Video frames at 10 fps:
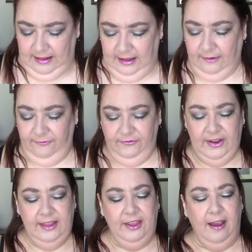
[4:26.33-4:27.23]
The
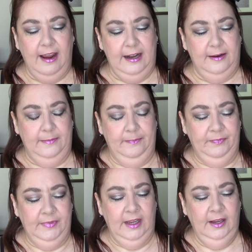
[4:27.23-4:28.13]
fifth
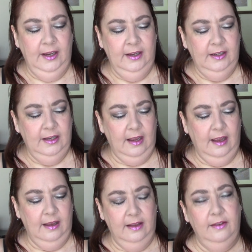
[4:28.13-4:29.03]
item
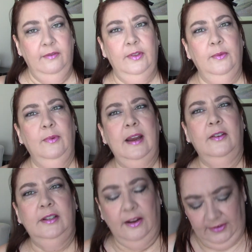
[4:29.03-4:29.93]
of the
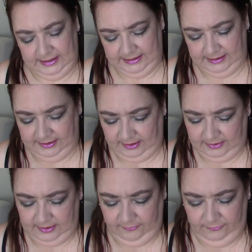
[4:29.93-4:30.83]
regular stuff is this
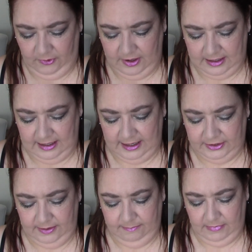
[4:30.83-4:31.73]
Sephora
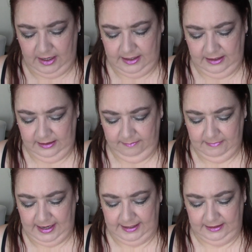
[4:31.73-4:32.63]
Collection Mud
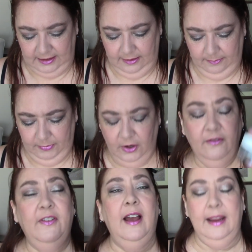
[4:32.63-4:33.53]
Mask
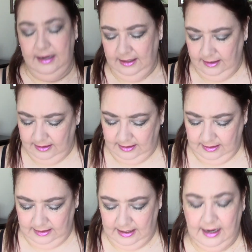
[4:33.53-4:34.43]
Purifying
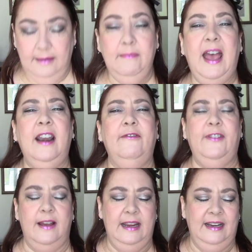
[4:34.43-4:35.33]
and
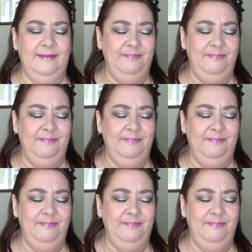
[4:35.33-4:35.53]
Mattifying.